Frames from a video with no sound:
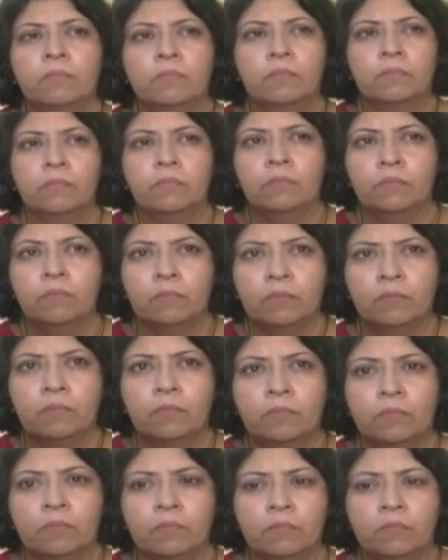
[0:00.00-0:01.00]

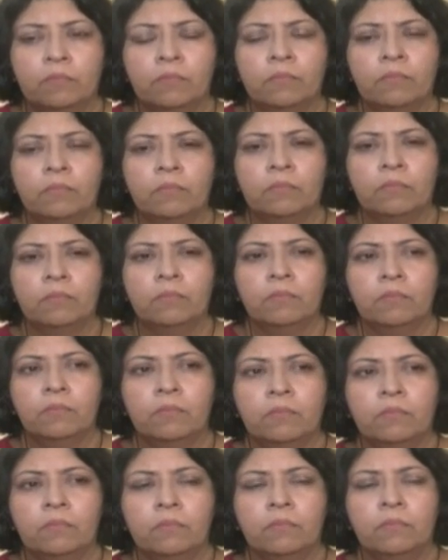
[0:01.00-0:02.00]

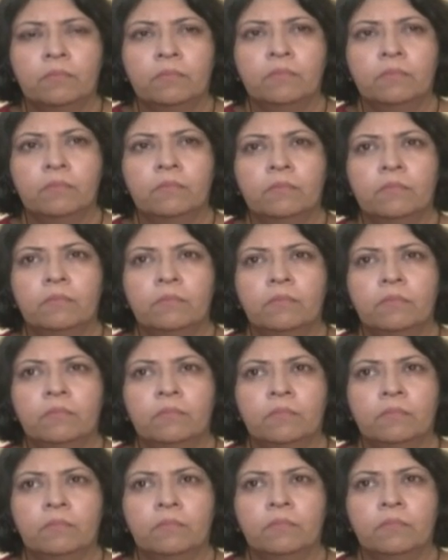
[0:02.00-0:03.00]

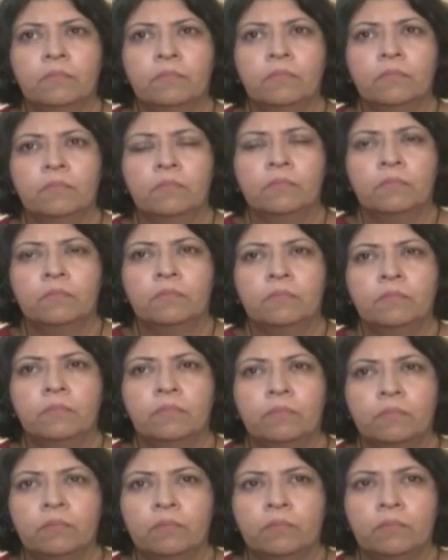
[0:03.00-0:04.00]

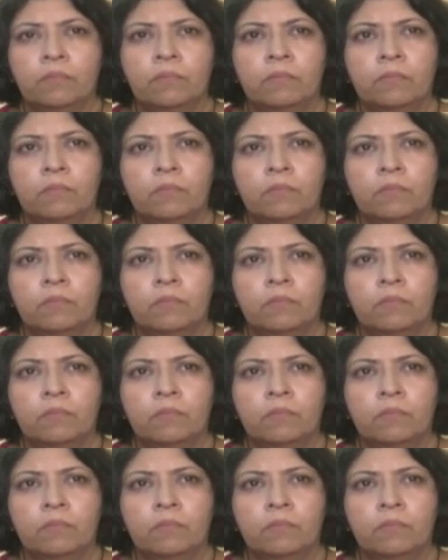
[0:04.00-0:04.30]
This person isn't speaking.